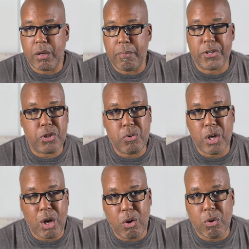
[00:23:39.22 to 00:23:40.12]
But you
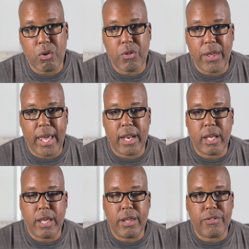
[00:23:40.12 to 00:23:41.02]
know that
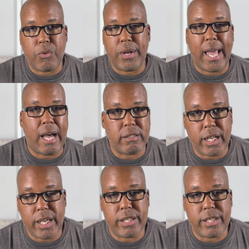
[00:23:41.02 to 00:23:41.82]
the reality